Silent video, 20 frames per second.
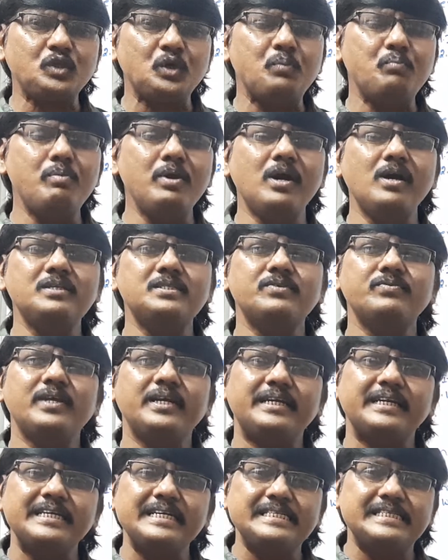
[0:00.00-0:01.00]
Because of
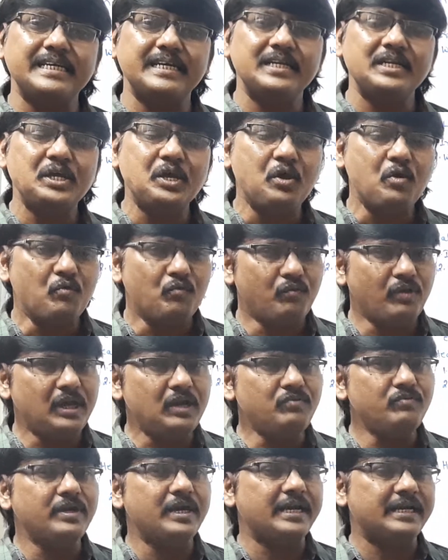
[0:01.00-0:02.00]
that reason,
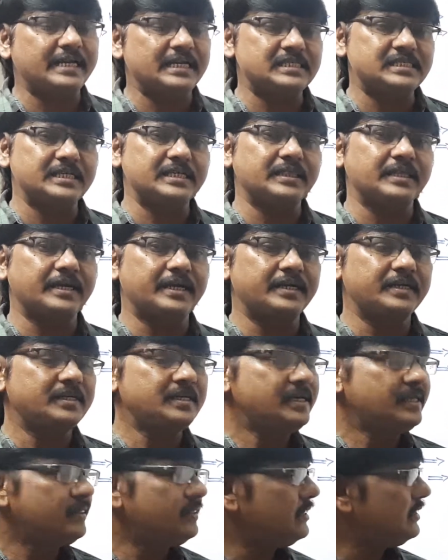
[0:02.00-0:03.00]
when we are touching that,
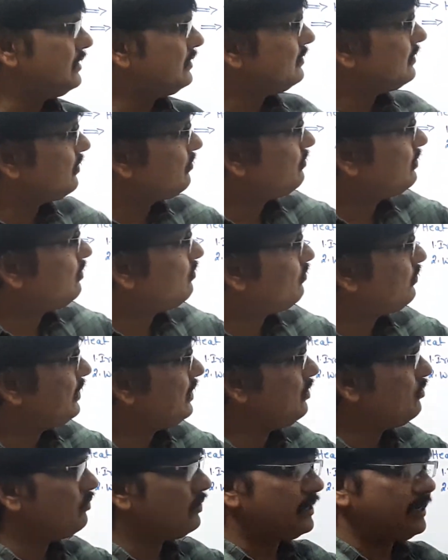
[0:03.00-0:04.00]
then we will
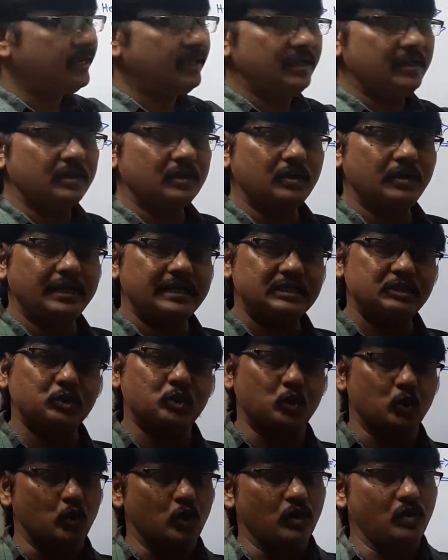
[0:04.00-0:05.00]
feel very less
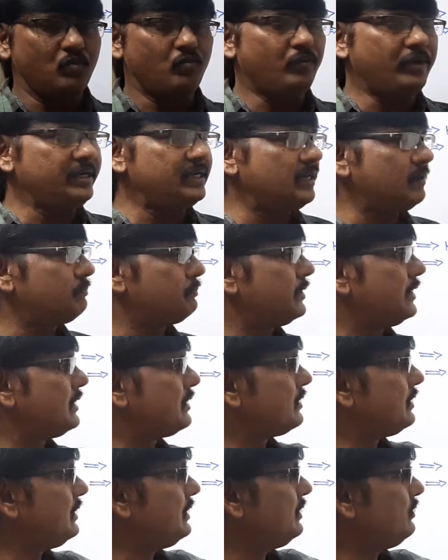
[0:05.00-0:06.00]
cool when
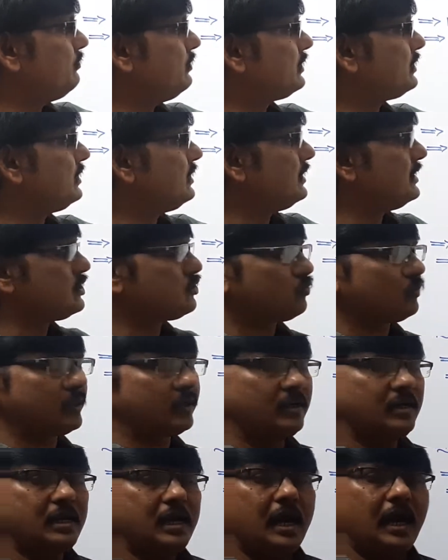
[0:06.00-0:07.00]
comparing it with this
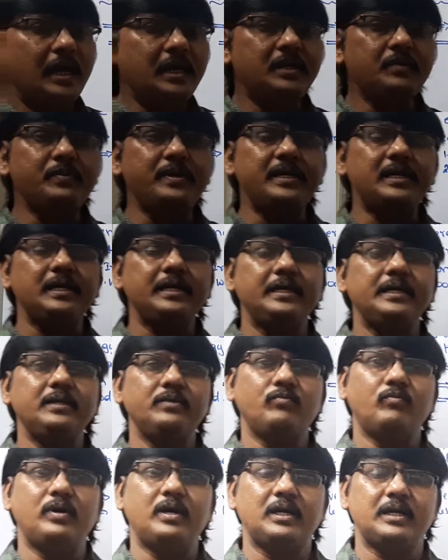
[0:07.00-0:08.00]
one. Ultimately,
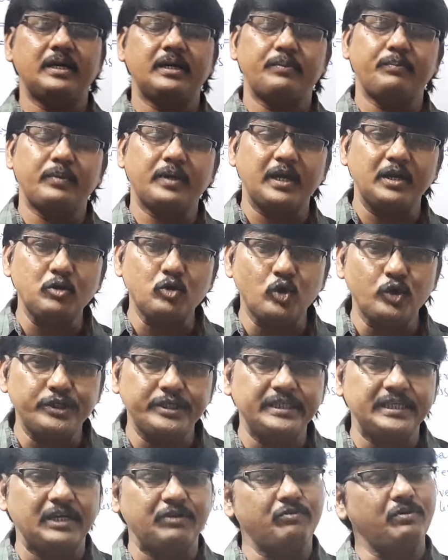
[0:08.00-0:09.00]
what
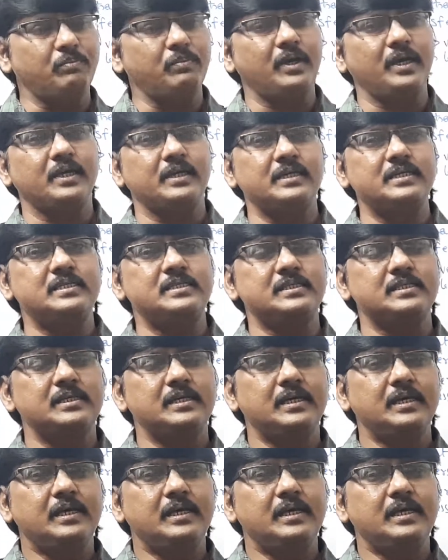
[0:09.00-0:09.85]
conclusion can we make is,